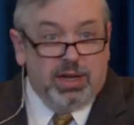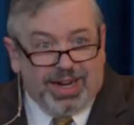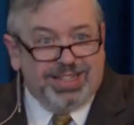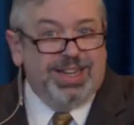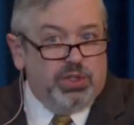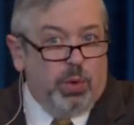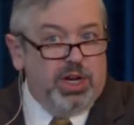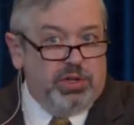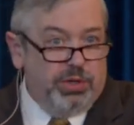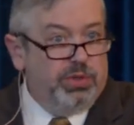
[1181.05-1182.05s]

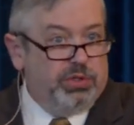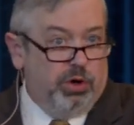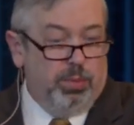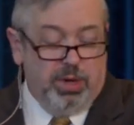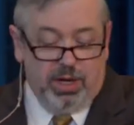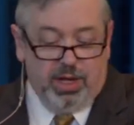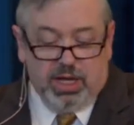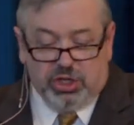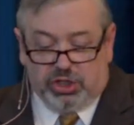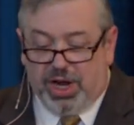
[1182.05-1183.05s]
1922 sermon,
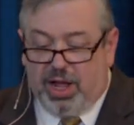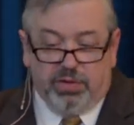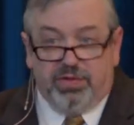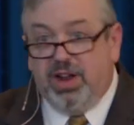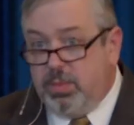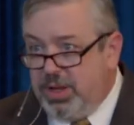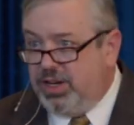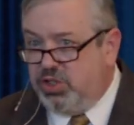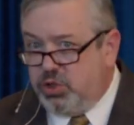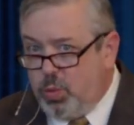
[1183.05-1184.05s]
Shall the
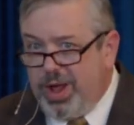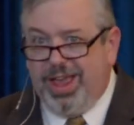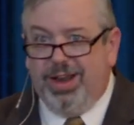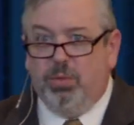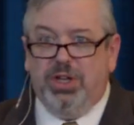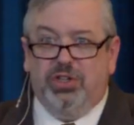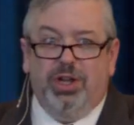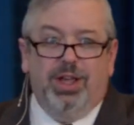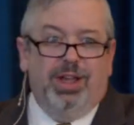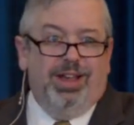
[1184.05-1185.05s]
Fundamentalist Win?,
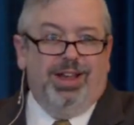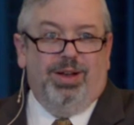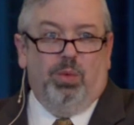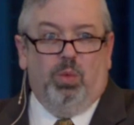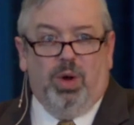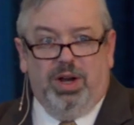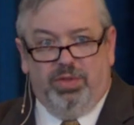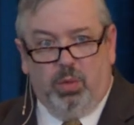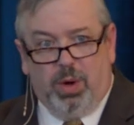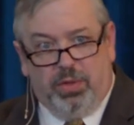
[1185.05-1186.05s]
which one
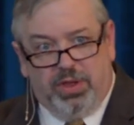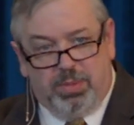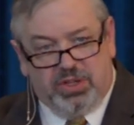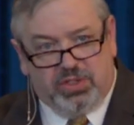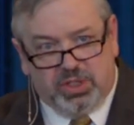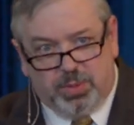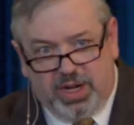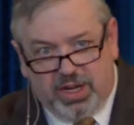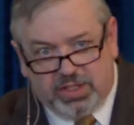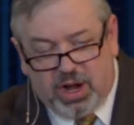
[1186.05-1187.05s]
of the wealthy
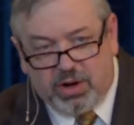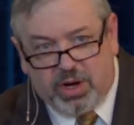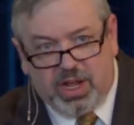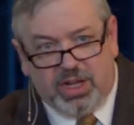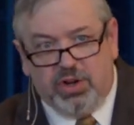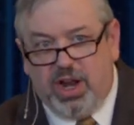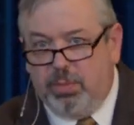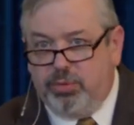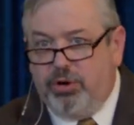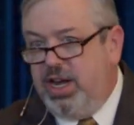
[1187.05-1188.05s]
businessmen in his congregation
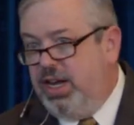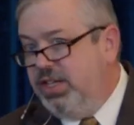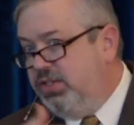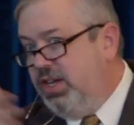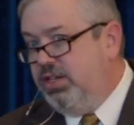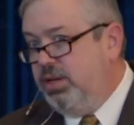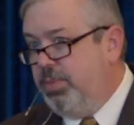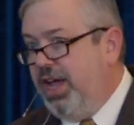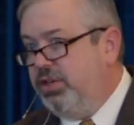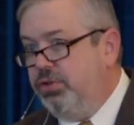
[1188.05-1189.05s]
had printed and sent to
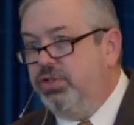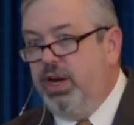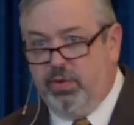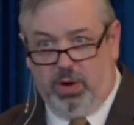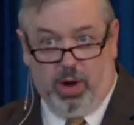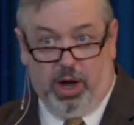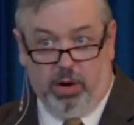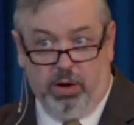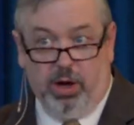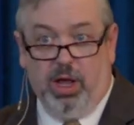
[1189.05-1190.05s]
pastors
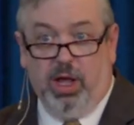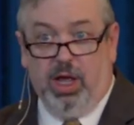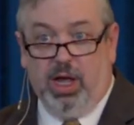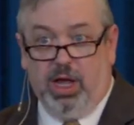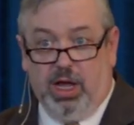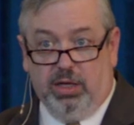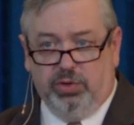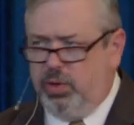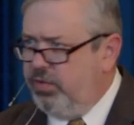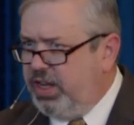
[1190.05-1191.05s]
everywhere.
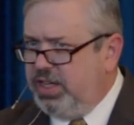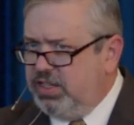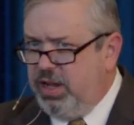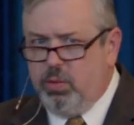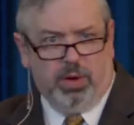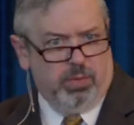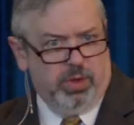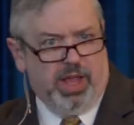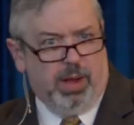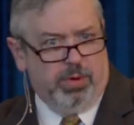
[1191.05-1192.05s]
Sort of, I guess, like what
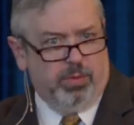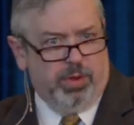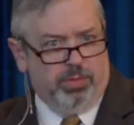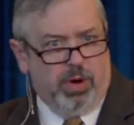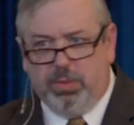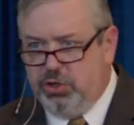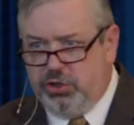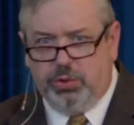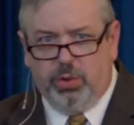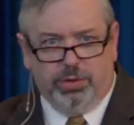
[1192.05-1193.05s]
would happen with Robert
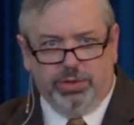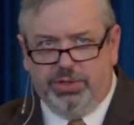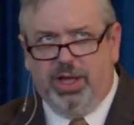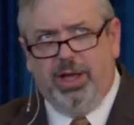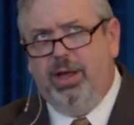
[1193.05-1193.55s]
Schuller's